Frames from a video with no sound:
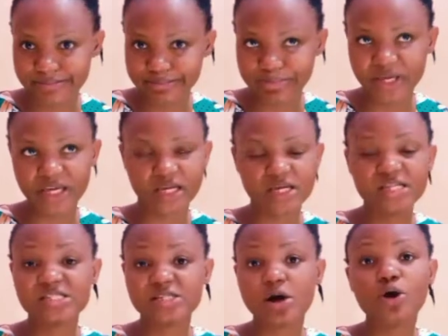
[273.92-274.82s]
big.
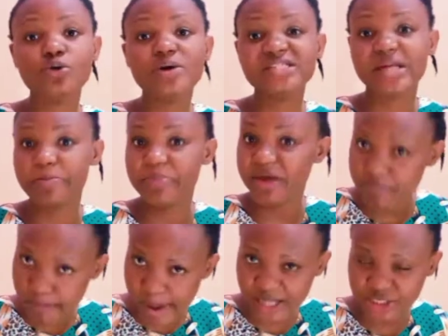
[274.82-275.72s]
It's always a big
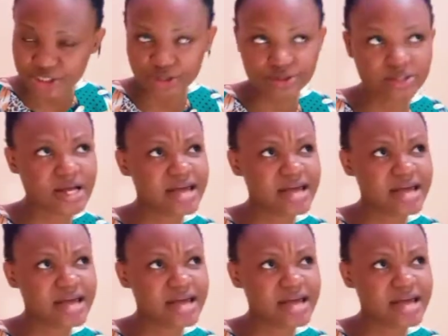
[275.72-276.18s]
mansion.